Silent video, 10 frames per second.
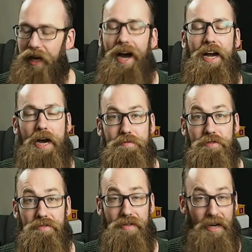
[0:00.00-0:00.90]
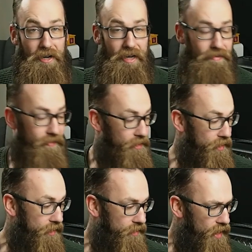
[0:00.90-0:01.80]
I absolutely love this
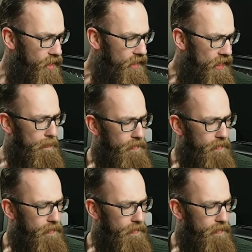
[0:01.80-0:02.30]
guitar.